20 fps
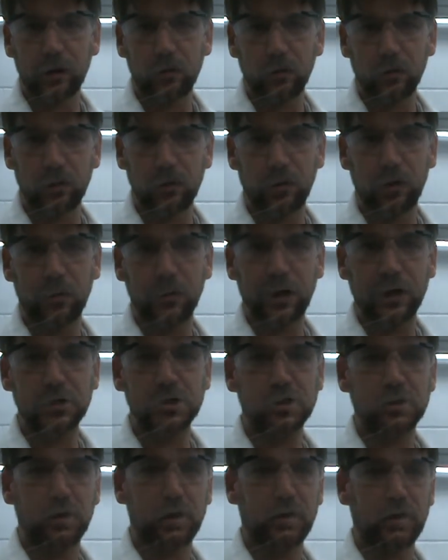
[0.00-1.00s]
We want to make
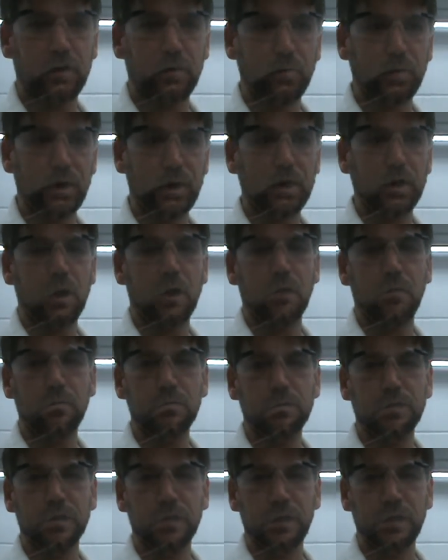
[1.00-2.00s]
sure that we know
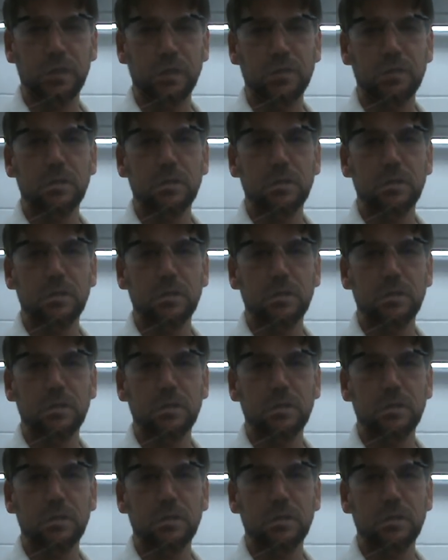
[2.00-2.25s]
the